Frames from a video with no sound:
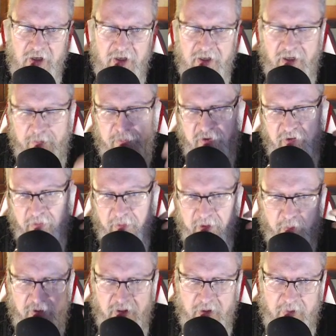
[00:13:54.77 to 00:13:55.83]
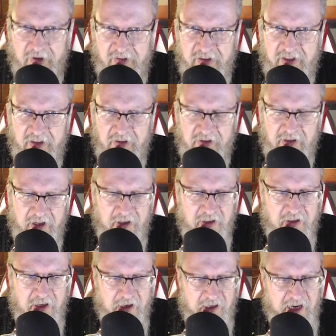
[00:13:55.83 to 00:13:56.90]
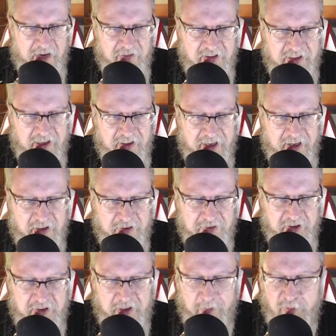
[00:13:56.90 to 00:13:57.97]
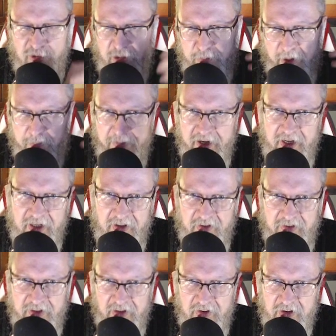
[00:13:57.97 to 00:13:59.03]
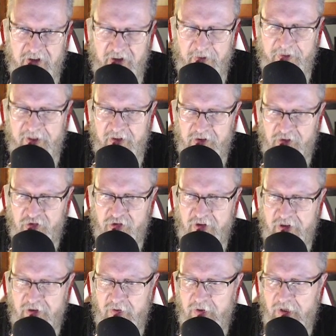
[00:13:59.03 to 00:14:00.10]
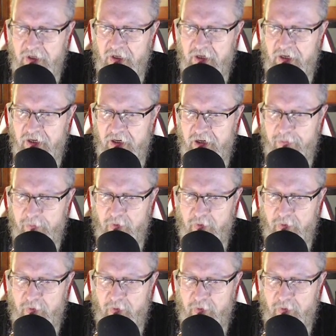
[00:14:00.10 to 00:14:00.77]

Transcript: presumably one of the ways it carries out the act of deception is by making us think certain things are true, or